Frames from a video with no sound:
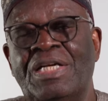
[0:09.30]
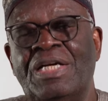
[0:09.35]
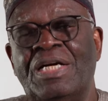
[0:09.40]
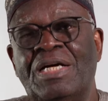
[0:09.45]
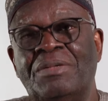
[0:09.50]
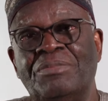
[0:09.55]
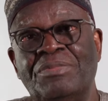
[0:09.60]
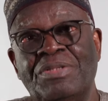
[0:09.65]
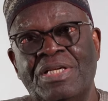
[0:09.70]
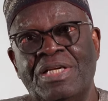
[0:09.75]

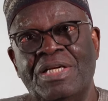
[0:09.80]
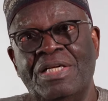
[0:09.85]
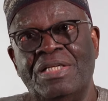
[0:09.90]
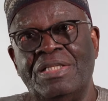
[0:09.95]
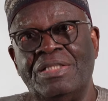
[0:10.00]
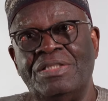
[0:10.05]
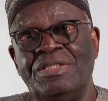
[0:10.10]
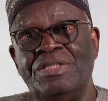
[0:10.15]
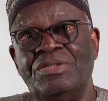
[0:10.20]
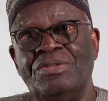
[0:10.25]
I'm here
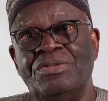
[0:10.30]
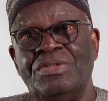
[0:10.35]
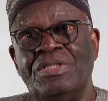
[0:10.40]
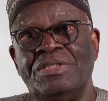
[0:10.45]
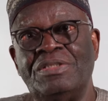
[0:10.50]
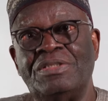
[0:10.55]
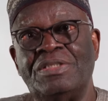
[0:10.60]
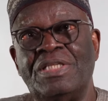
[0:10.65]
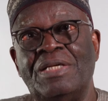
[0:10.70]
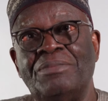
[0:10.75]
at the
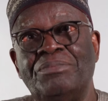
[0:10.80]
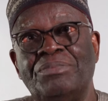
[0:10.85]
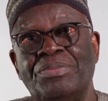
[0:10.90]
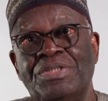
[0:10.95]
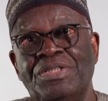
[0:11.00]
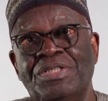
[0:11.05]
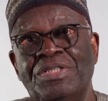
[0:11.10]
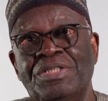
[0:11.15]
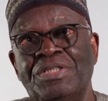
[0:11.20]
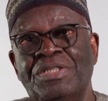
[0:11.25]

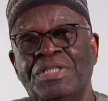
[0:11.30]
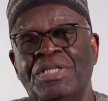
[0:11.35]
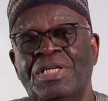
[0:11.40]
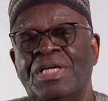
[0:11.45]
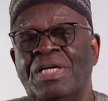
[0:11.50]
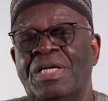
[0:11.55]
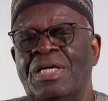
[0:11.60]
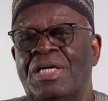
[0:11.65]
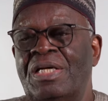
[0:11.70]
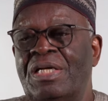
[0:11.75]
USIP
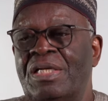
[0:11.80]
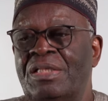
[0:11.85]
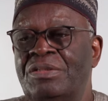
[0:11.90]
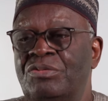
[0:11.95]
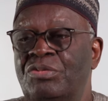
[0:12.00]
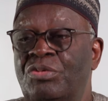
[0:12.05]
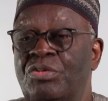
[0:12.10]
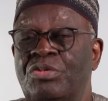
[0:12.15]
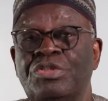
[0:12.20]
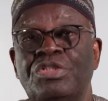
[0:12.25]
uh,
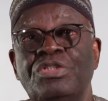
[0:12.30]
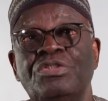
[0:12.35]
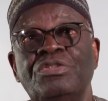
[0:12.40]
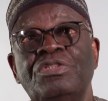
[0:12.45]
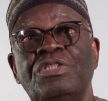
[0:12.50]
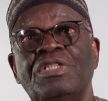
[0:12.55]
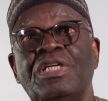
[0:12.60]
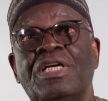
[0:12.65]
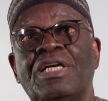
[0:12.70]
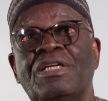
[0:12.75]
to
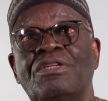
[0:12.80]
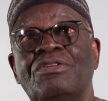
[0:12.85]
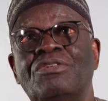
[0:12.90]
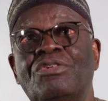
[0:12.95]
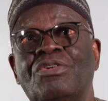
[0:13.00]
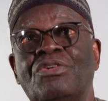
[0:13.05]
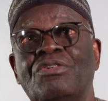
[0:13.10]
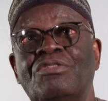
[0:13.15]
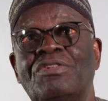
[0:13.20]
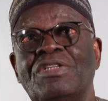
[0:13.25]
continue the kind
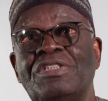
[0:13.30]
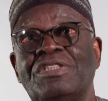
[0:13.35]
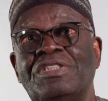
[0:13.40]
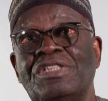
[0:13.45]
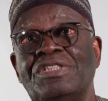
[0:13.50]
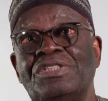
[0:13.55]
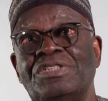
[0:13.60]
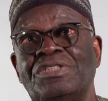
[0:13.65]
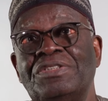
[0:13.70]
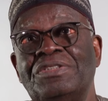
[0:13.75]
of
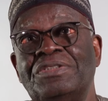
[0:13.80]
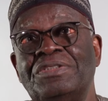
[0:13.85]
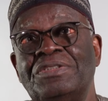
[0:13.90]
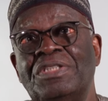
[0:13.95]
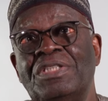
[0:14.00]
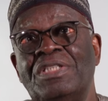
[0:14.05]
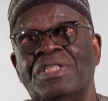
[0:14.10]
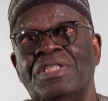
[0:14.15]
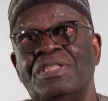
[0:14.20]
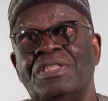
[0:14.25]
conversation
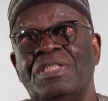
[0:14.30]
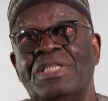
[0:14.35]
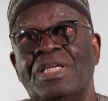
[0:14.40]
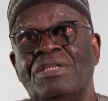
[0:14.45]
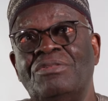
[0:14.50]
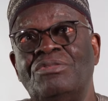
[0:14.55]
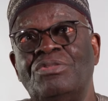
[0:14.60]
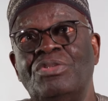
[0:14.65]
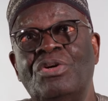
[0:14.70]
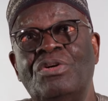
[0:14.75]

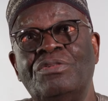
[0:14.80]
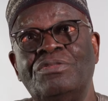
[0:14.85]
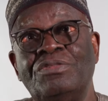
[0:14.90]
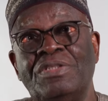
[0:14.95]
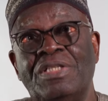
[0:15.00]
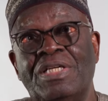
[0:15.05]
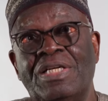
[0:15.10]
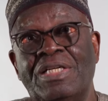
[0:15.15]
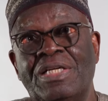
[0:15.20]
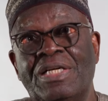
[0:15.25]
that we
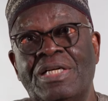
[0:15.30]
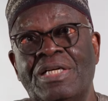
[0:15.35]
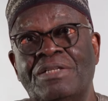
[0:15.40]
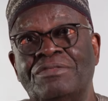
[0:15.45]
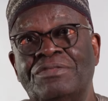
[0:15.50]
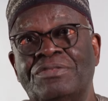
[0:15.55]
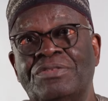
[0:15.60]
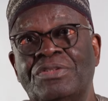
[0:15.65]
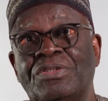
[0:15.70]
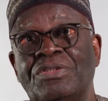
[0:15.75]
often
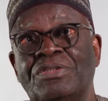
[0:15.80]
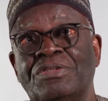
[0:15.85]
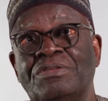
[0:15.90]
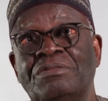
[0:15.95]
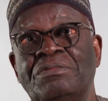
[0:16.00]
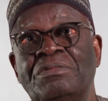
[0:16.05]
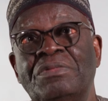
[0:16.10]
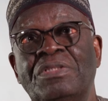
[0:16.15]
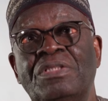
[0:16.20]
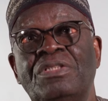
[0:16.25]
have
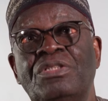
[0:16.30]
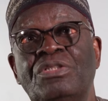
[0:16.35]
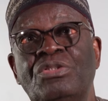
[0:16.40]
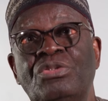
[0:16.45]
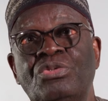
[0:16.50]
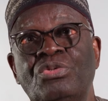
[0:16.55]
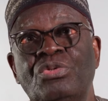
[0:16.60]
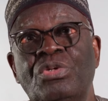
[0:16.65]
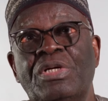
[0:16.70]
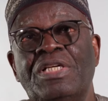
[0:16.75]
on
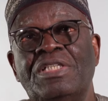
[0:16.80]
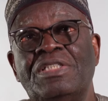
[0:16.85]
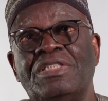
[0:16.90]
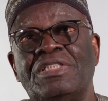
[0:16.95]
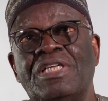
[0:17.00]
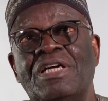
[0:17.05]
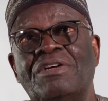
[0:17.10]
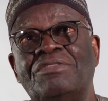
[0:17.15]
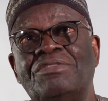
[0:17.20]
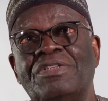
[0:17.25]

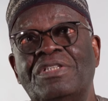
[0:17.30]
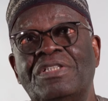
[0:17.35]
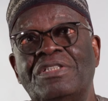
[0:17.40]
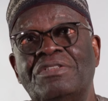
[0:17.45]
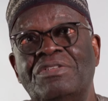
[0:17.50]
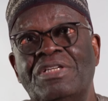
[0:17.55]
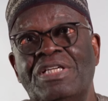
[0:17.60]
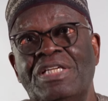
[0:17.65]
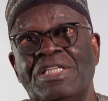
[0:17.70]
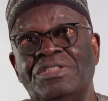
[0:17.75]

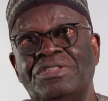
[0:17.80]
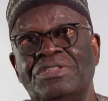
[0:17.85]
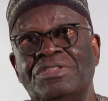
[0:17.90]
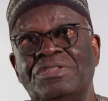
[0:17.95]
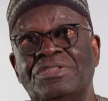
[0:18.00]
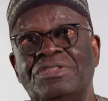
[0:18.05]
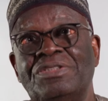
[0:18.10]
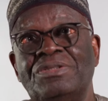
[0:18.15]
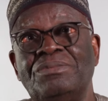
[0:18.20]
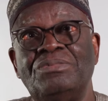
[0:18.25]
U.S.-African
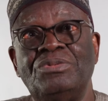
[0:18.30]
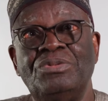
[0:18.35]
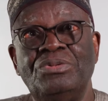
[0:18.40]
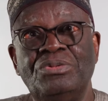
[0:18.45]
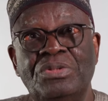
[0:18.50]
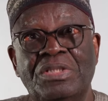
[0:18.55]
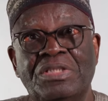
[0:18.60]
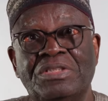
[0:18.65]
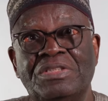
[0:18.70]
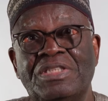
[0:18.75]
relationship,
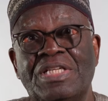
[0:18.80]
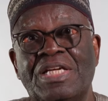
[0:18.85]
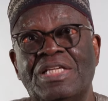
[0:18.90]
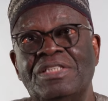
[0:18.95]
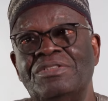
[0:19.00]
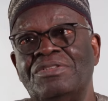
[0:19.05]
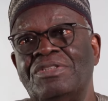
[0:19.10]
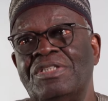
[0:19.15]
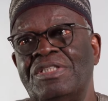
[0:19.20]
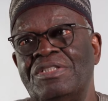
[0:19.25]

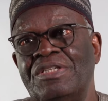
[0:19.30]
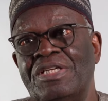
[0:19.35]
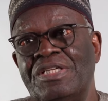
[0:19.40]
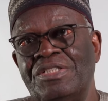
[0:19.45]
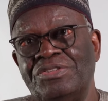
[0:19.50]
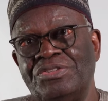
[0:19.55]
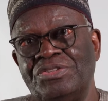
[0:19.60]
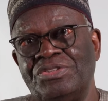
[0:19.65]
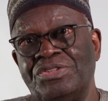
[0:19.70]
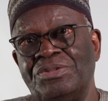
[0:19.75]
U.S.-Nigerian
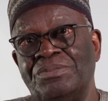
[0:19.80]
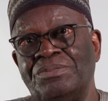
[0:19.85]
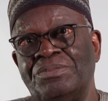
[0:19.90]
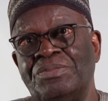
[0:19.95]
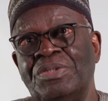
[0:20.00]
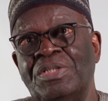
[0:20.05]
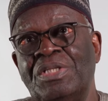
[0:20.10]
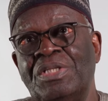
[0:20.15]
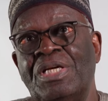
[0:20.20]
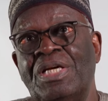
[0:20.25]
relationship,
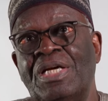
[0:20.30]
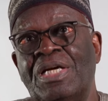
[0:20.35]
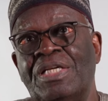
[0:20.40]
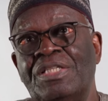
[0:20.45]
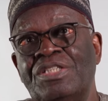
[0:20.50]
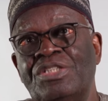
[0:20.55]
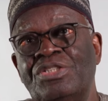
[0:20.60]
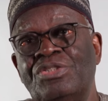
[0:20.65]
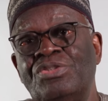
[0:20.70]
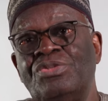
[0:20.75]

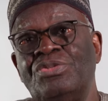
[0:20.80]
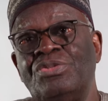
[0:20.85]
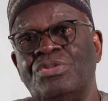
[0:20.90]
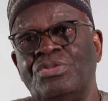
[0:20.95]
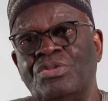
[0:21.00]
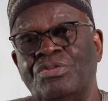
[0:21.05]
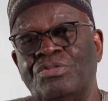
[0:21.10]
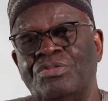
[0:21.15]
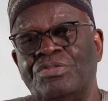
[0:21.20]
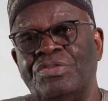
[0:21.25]
and the
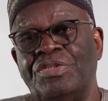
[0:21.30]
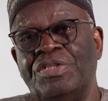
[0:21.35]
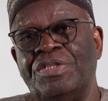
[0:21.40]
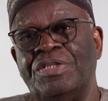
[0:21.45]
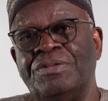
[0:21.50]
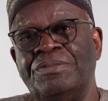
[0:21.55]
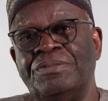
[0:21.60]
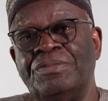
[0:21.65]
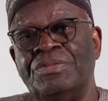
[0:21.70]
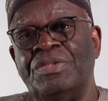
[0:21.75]
issues of
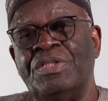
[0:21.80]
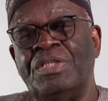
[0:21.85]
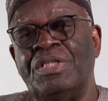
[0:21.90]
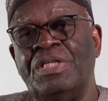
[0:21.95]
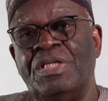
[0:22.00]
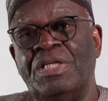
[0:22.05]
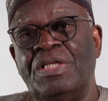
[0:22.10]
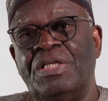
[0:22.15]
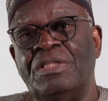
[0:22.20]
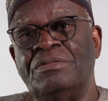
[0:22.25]
uh,
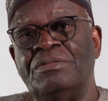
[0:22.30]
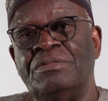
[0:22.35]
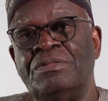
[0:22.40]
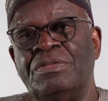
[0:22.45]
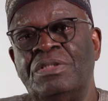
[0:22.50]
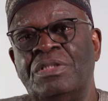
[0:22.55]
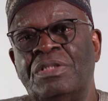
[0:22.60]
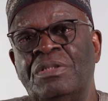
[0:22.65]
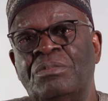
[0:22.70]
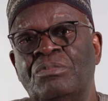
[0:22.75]
uh,
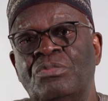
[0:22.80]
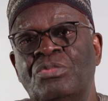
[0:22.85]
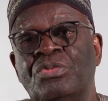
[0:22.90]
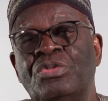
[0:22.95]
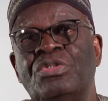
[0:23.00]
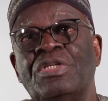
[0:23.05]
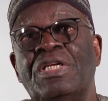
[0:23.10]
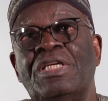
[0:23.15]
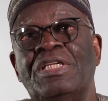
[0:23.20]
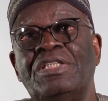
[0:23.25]

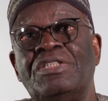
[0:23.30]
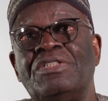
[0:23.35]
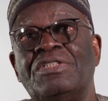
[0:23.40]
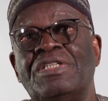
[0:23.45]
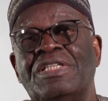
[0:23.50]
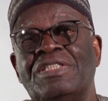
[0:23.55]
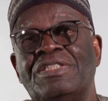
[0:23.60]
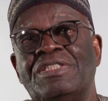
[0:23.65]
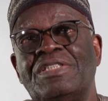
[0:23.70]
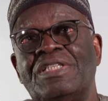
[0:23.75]
mutual
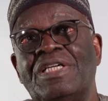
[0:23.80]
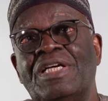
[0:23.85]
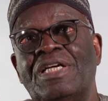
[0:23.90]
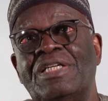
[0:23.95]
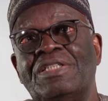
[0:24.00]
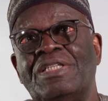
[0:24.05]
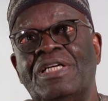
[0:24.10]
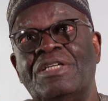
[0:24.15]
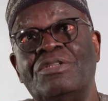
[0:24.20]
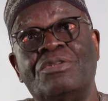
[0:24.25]
interest
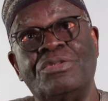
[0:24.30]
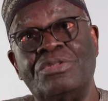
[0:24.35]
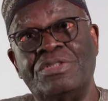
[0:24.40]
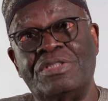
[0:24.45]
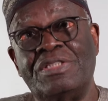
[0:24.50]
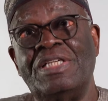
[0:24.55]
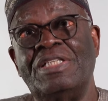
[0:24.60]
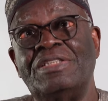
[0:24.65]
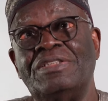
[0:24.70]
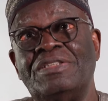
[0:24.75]
and, and,
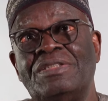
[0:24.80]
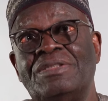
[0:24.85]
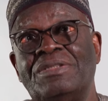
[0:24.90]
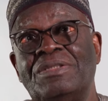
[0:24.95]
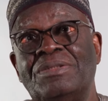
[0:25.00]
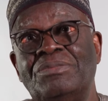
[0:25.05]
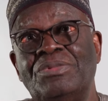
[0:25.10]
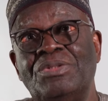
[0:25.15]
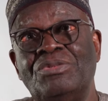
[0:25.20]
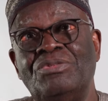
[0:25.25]
concerns
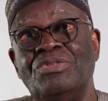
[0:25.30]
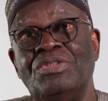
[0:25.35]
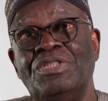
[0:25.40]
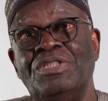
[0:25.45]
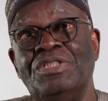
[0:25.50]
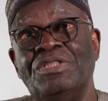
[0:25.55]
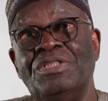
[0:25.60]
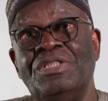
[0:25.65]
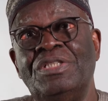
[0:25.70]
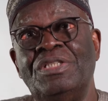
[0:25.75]

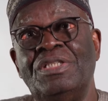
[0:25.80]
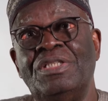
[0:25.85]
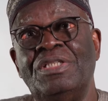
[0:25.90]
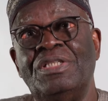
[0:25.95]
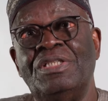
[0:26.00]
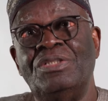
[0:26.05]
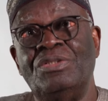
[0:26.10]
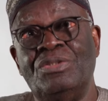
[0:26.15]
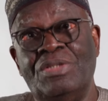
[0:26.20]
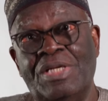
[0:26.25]
between
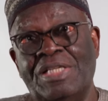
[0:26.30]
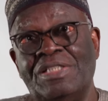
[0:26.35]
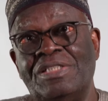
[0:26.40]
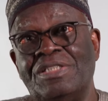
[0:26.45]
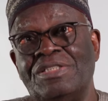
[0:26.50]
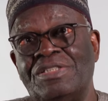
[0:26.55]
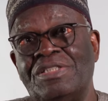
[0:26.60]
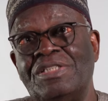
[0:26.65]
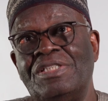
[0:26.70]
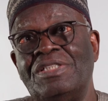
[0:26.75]
the
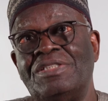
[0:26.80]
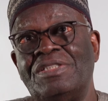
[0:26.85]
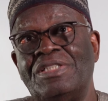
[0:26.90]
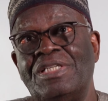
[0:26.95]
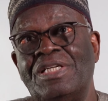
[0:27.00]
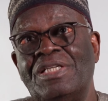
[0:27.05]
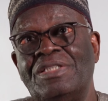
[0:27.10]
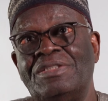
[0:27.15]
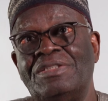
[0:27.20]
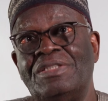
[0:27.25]
United States
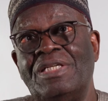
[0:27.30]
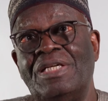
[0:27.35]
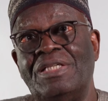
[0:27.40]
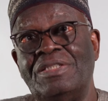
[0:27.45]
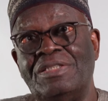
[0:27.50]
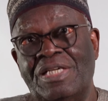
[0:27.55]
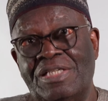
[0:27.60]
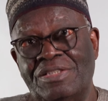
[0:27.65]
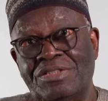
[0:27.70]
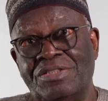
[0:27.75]
and,
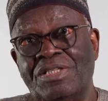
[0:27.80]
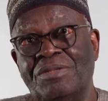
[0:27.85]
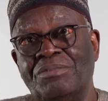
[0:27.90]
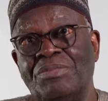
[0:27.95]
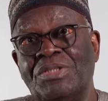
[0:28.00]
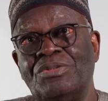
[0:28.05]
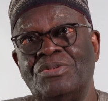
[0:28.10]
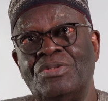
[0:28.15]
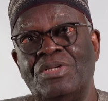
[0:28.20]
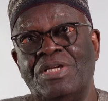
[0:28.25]
and Nigeria in
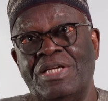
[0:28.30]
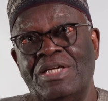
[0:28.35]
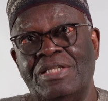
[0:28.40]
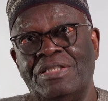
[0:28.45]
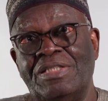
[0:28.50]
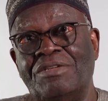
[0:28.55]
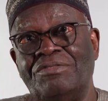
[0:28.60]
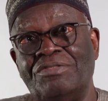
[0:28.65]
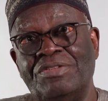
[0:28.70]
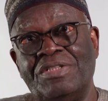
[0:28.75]
particular
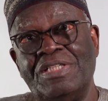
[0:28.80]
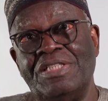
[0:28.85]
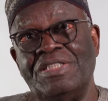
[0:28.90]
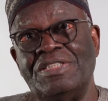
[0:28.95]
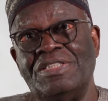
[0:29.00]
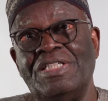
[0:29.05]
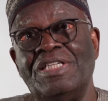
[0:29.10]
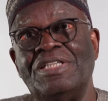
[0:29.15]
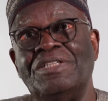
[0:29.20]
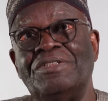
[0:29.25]
and Africa
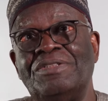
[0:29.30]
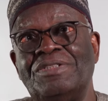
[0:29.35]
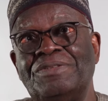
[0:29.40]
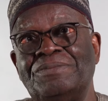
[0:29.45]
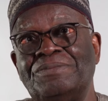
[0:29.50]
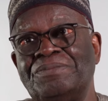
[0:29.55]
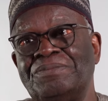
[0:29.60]
in general.